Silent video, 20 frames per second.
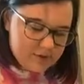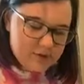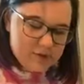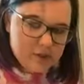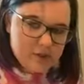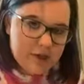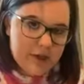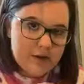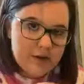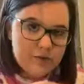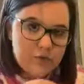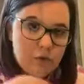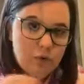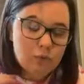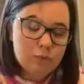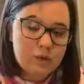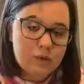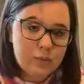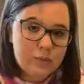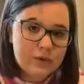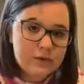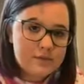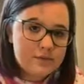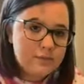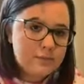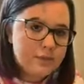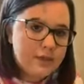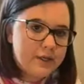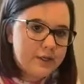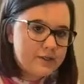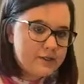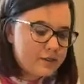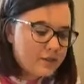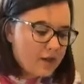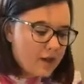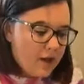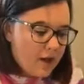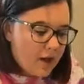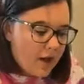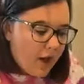to kind of hold my wheels in place,
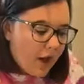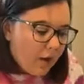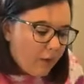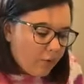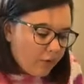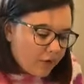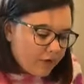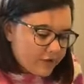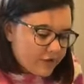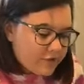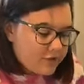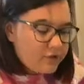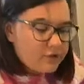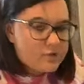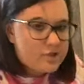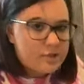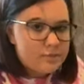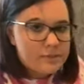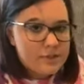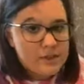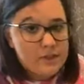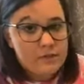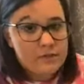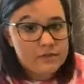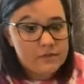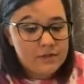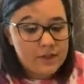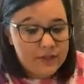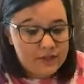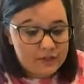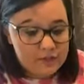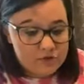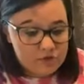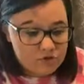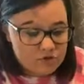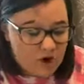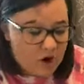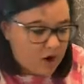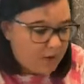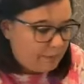I wanted to use something that was like a
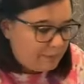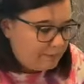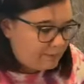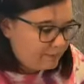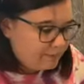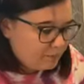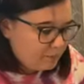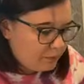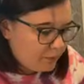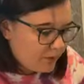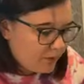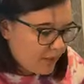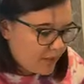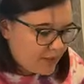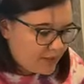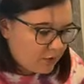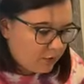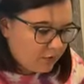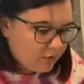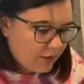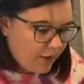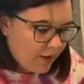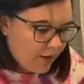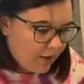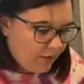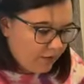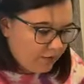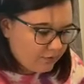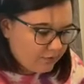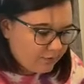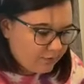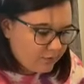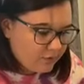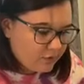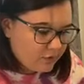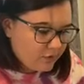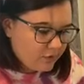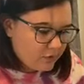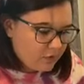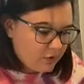straw, but I don't have
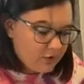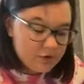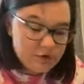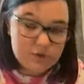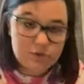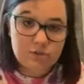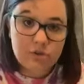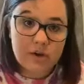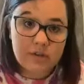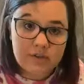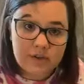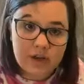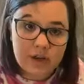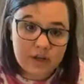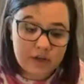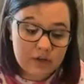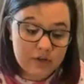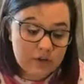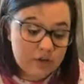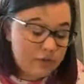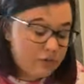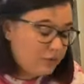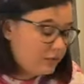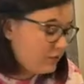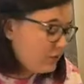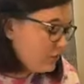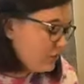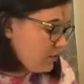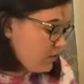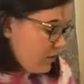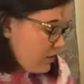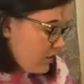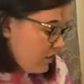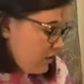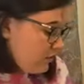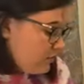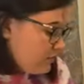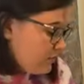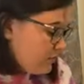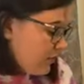a straw that I could use.
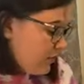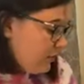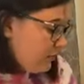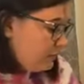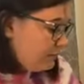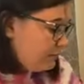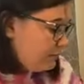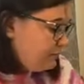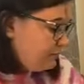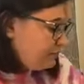So